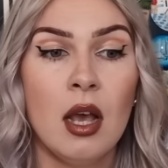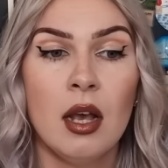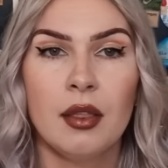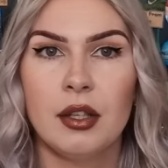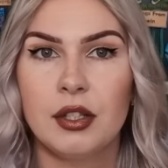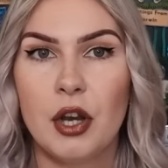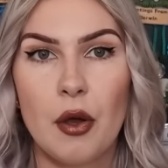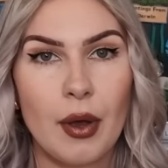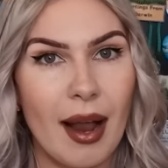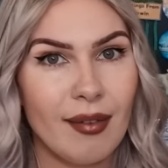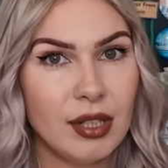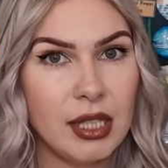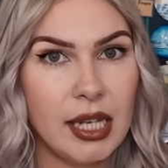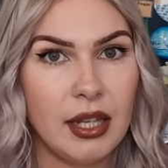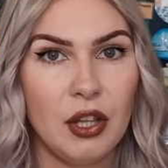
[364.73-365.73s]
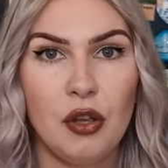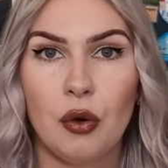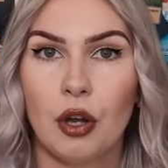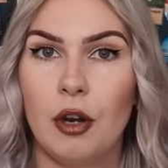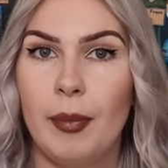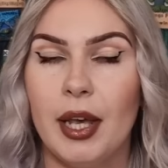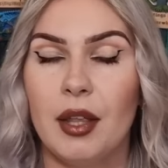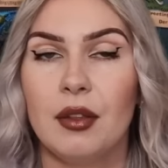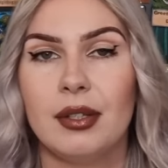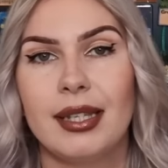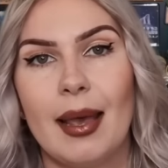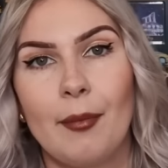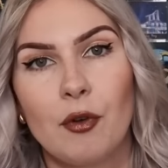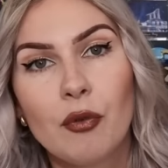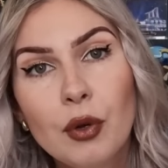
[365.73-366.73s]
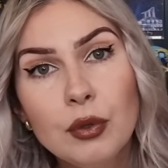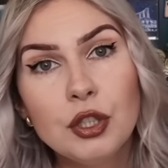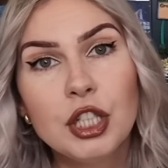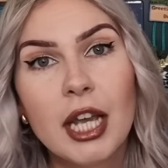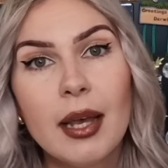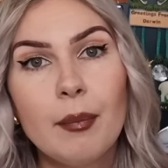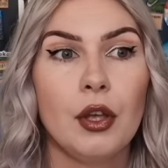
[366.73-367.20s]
there's no guarantee that you're going to the same cruise ship.